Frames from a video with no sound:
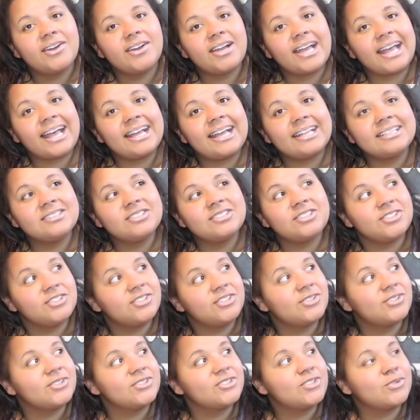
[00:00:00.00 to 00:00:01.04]
and you
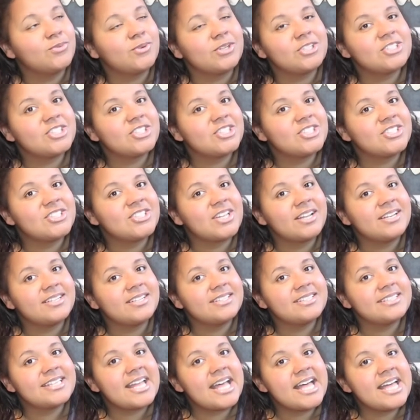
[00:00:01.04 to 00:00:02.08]
could also watch the
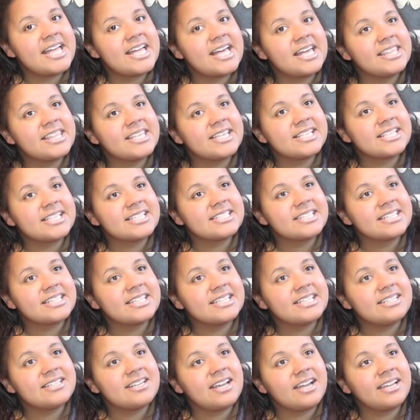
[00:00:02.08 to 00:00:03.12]
sunset. I think that's
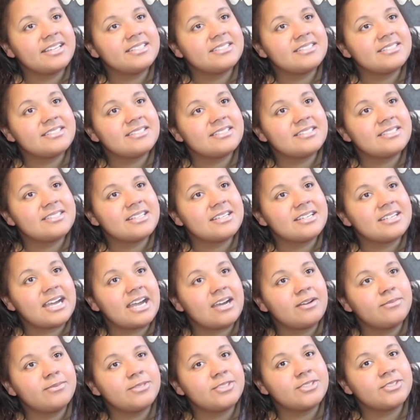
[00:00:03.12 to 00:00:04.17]
something nice to
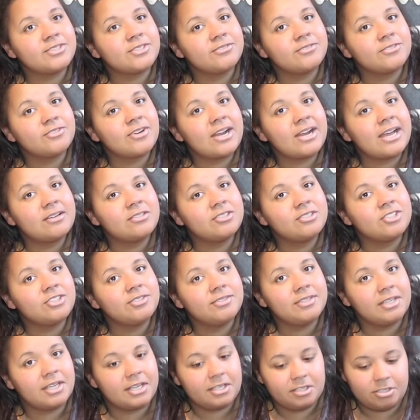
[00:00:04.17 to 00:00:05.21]
help you sort of ground you
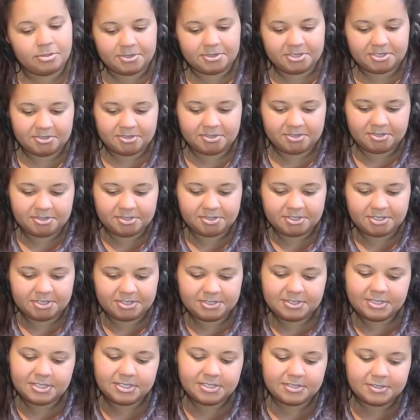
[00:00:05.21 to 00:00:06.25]
and get you into the
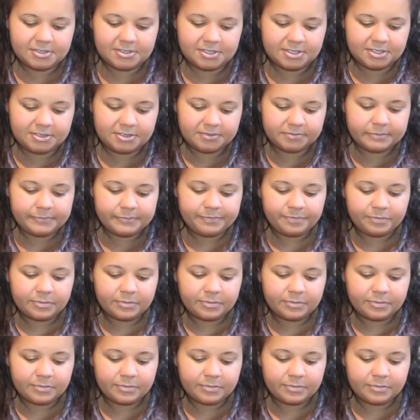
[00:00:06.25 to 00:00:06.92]
season.